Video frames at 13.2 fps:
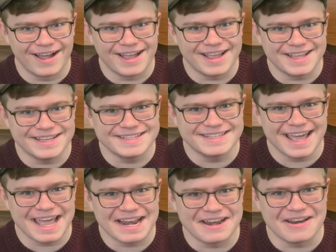Is
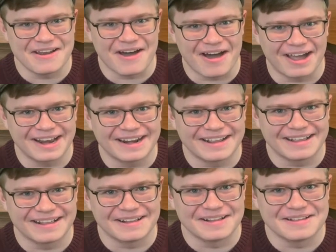that not,
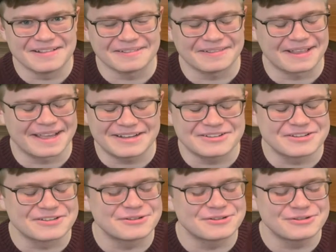like,
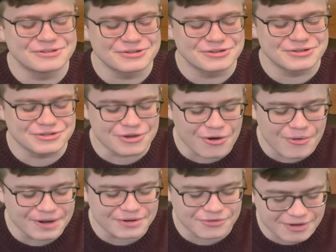just
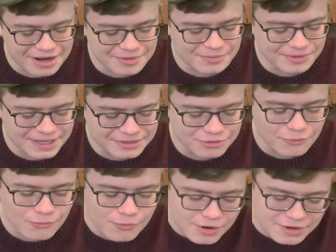so incredible? Like, the
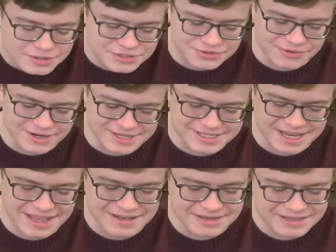word choice
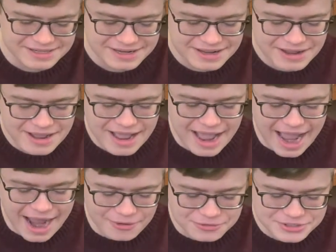and
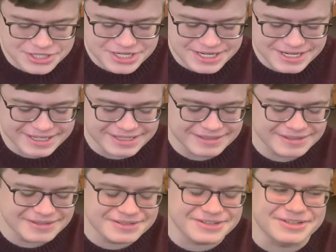how she
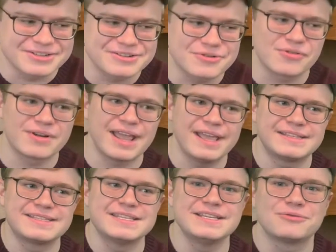just
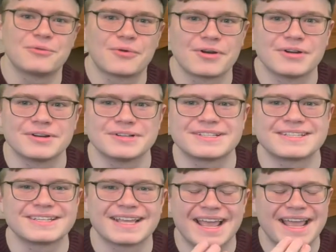creates these
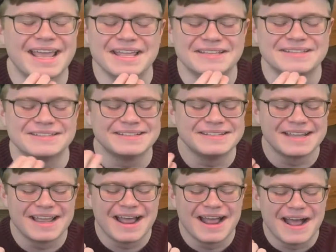words,
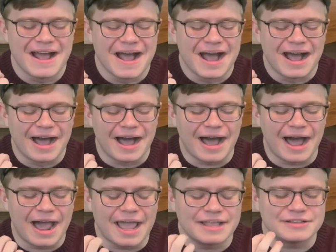
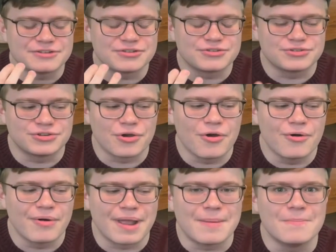it's
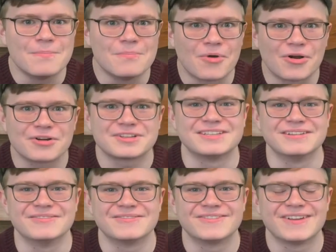so immersive.